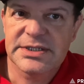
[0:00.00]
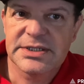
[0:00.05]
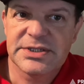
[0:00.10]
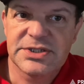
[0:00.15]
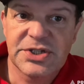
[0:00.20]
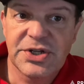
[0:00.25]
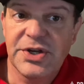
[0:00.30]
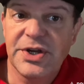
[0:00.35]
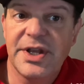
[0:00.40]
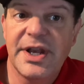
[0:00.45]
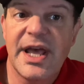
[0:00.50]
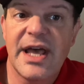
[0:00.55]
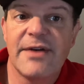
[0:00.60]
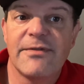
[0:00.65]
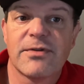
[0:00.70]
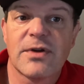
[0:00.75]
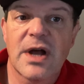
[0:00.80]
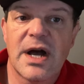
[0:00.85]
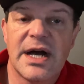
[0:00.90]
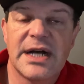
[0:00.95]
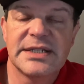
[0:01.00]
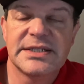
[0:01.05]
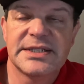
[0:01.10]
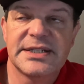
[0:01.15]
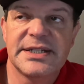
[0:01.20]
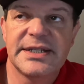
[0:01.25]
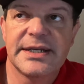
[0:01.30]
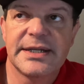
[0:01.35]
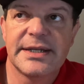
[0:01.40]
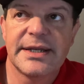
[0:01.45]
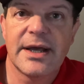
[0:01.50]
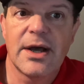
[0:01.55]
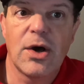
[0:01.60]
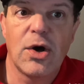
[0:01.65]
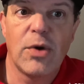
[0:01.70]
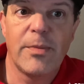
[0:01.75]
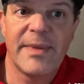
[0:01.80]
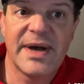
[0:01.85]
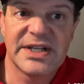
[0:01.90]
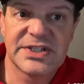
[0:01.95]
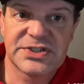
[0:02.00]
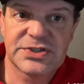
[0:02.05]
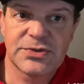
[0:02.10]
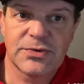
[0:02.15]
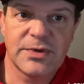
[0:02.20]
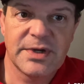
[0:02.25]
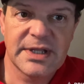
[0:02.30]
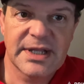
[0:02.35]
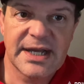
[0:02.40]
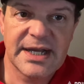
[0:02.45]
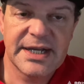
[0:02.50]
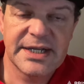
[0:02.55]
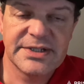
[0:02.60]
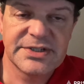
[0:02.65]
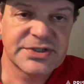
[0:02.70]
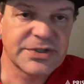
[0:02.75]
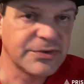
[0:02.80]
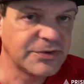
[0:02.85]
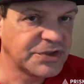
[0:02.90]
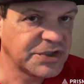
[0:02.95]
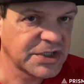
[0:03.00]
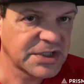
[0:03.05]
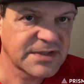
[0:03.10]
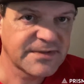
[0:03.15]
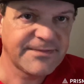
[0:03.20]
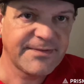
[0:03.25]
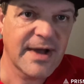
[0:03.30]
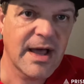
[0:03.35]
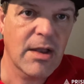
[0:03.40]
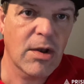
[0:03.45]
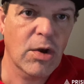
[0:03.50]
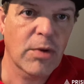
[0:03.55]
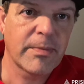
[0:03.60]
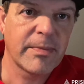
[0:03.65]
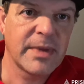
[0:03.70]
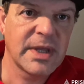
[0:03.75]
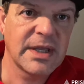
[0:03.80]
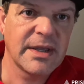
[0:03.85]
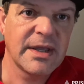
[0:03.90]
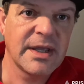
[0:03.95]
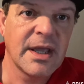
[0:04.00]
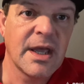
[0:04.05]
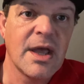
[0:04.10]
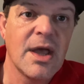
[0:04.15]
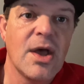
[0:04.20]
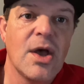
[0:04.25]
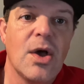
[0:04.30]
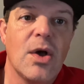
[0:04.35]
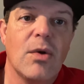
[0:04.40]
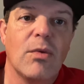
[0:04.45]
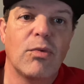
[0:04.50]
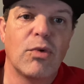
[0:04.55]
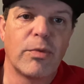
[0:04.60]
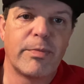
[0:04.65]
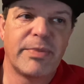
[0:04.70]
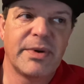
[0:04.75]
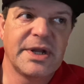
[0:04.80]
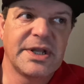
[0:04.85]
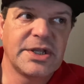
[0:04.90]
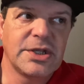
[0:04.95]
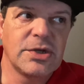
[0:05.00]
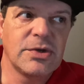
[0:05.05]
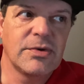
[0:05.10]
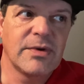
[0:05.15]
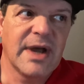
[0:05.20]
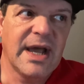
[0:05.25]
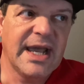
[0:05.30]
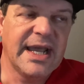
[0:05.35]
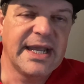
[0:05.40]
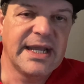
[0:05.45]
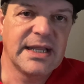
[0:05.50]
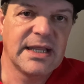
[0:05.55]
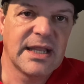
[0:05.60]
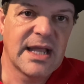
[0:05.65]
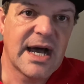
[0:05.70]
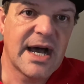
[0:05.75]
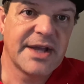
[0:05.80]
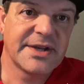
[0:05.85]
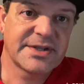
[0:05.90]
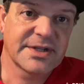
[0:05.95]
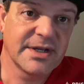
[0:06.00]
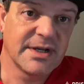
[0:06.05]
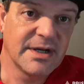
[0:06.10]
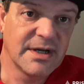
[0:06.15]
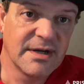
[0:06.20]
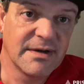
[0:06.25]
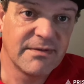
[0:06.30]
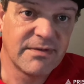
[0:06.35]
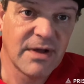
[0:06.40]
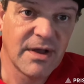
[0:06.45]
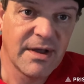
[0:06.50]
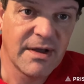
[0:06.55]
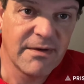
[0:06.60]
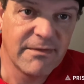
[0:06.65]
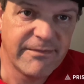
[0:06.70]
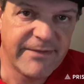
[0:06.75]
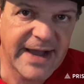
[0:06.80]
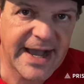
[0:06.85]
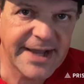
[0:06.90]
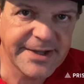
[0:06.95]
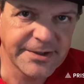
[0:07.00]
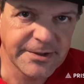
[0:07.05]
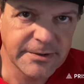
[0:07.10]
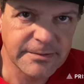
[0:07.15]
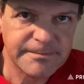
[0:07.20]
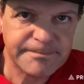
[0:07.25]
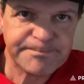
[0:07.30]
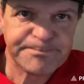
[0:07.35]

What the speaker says: ton of content on my storyline, so just following me will bring you a lot of value.